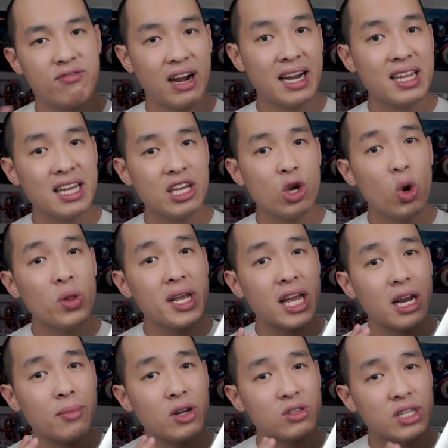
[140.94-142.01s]
Finally, you only
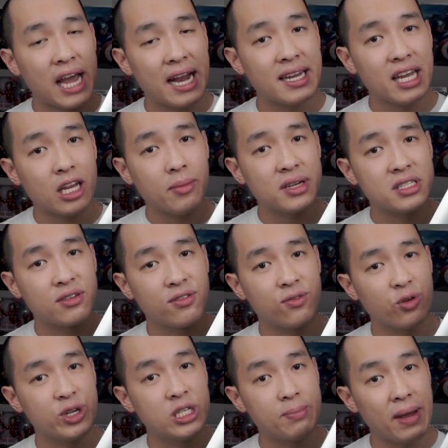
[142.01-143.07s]
get about 10 gigabytes of
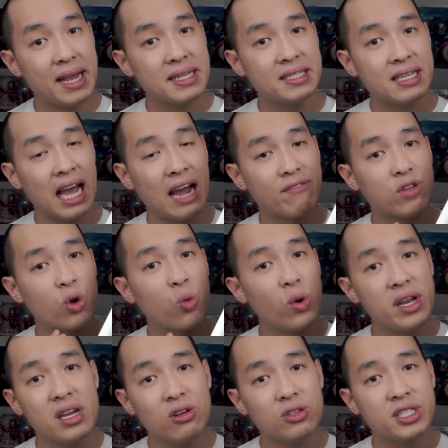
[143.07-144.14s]
free space after
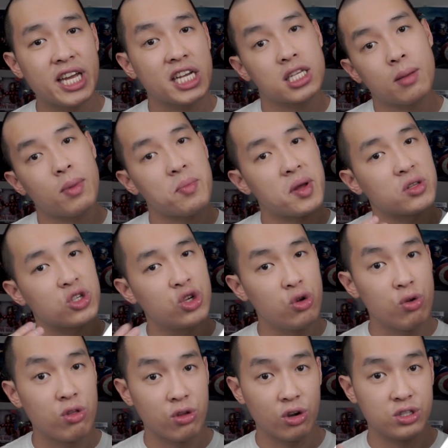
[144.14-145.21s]
Windows takes up about
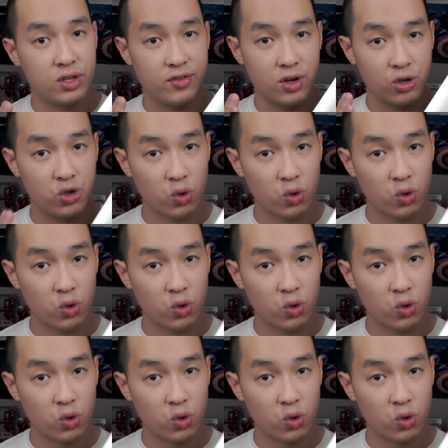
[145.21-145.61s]
two thirds of your